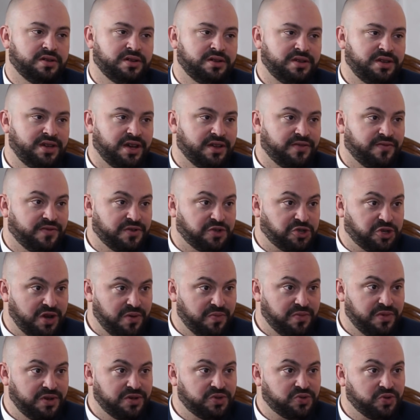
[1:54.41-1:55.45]
Yad
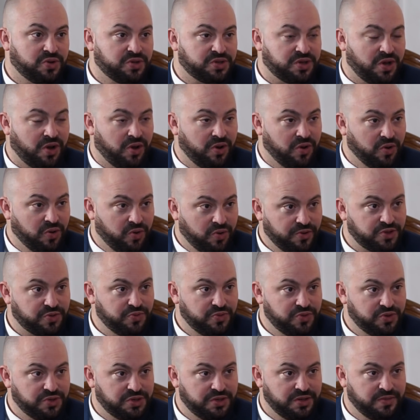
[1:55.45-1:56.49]
Vashem, Israel's Holocaust
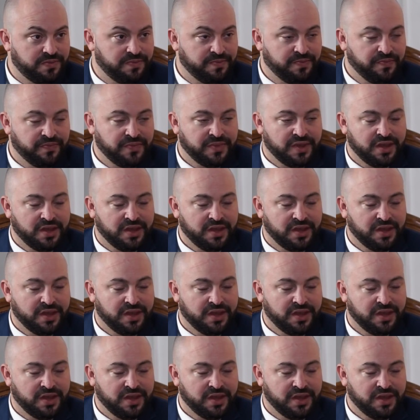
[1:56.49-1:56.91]
Museum,